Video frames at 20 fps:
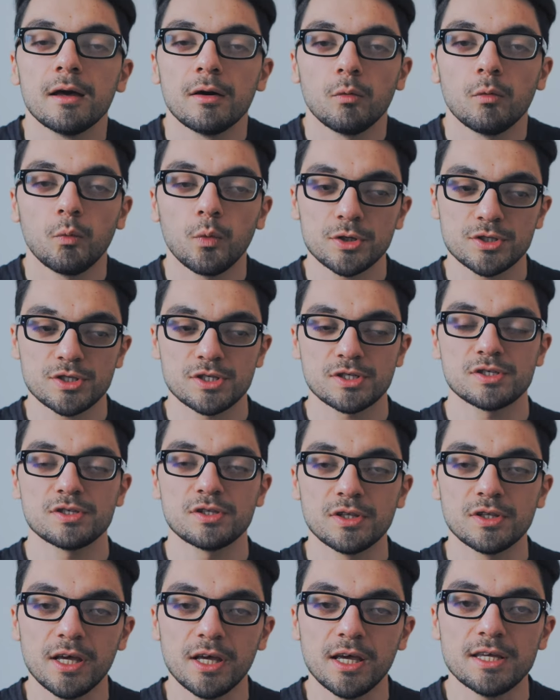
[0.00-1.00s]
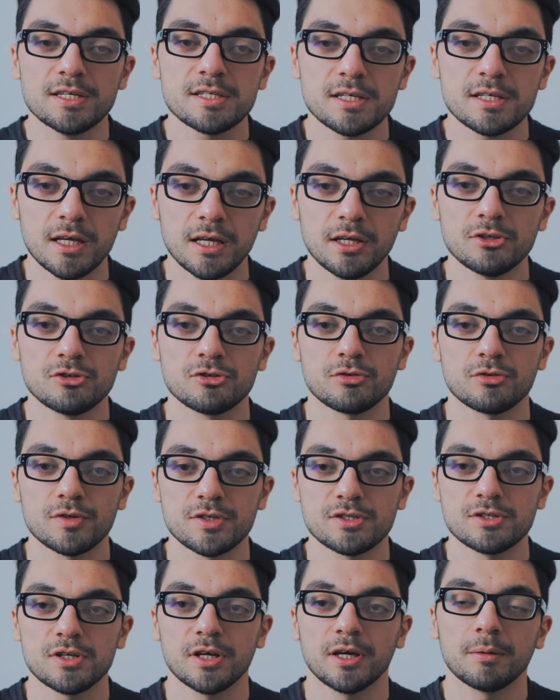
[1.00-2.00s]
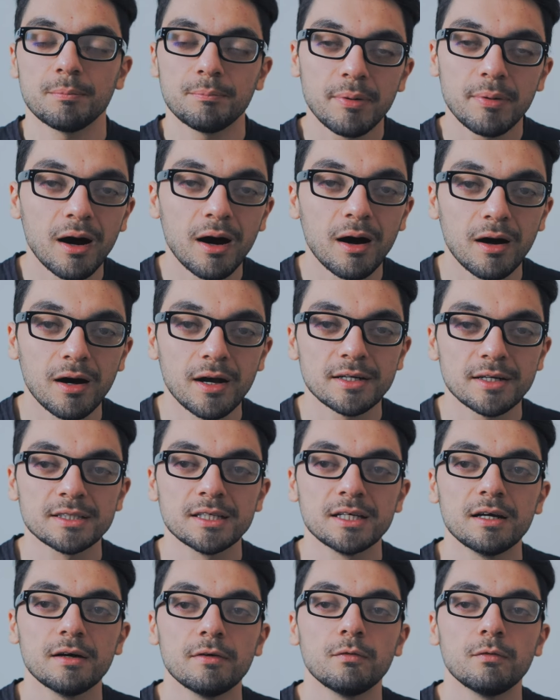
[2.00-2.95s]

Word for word: What is this interesting part